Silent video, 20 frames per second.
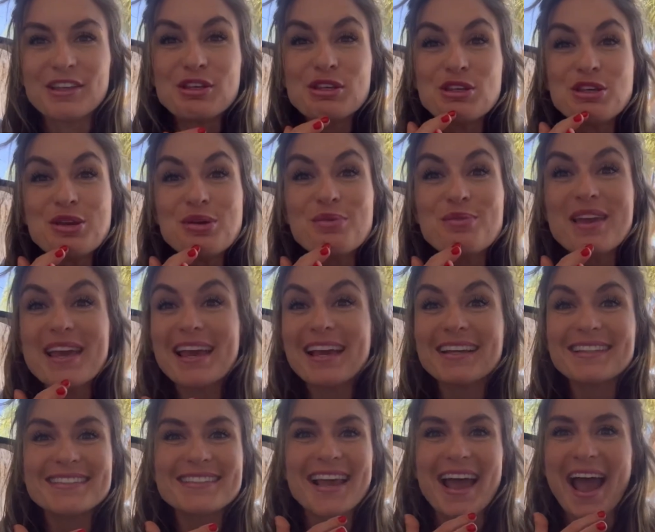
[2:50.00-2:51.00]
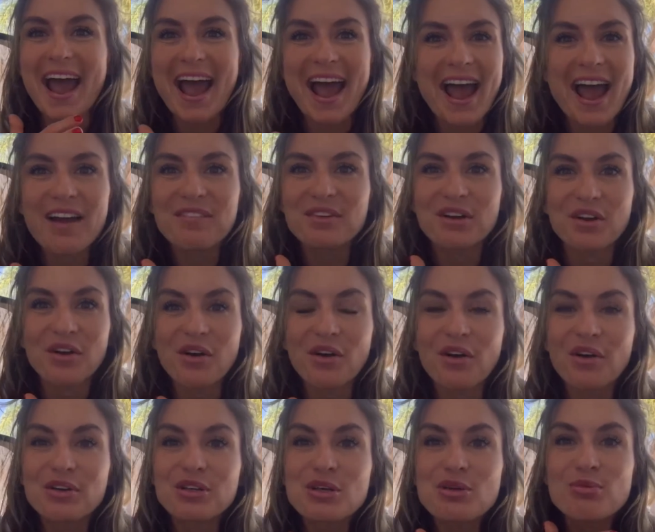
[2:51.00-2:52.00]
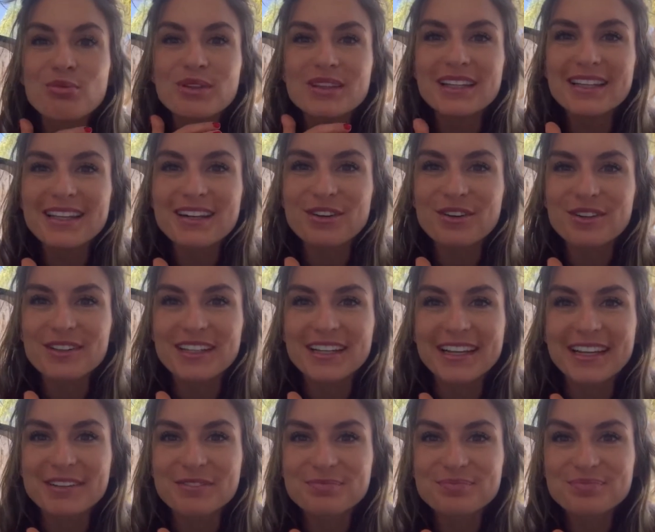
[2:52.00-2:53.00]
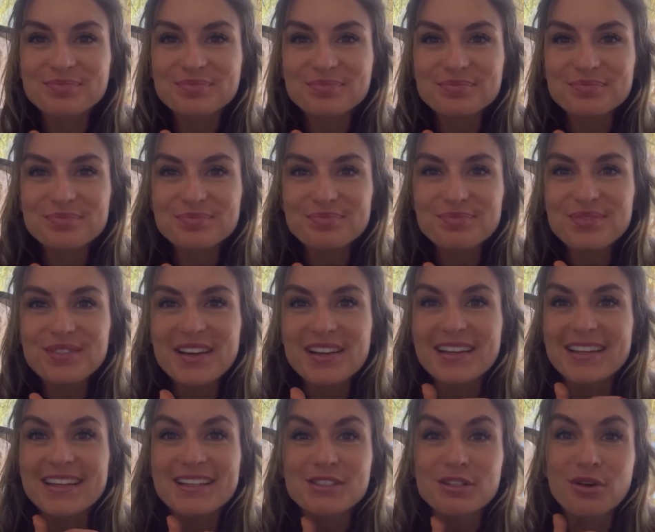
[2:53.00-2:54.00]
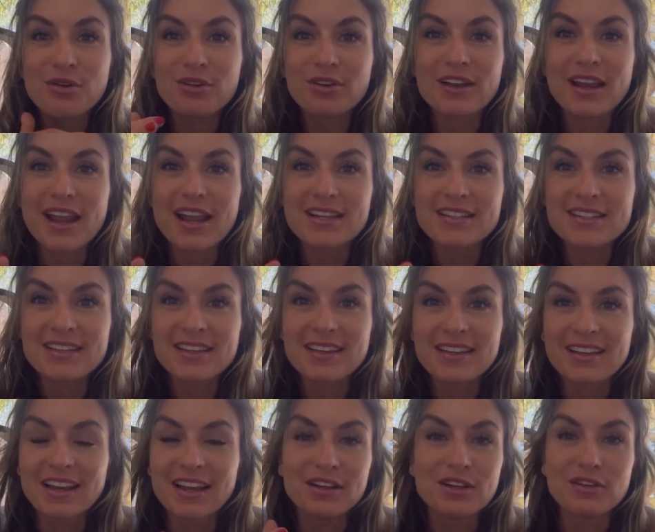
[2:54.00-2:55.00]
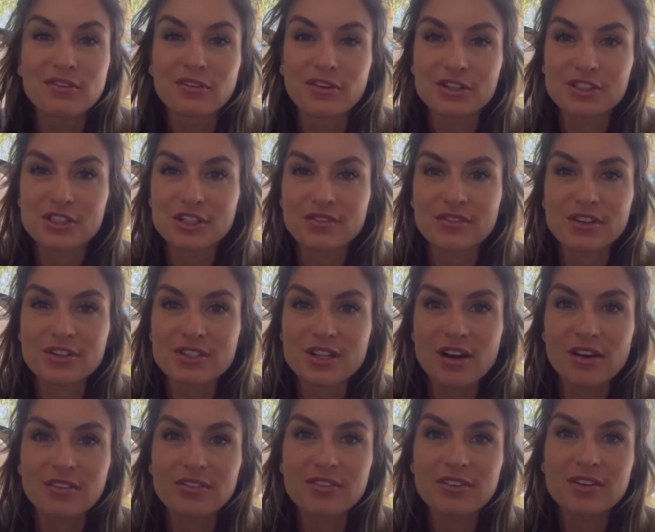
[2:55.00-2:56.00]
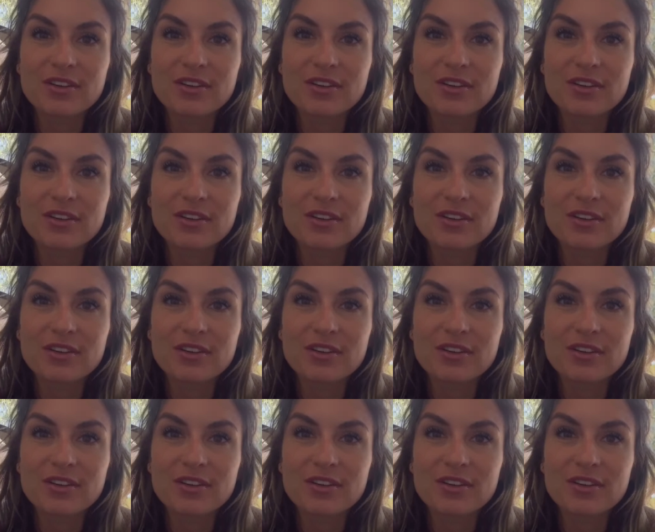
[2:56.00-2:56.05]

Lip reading: you get to have it all. You literally get to create a new version of yourself.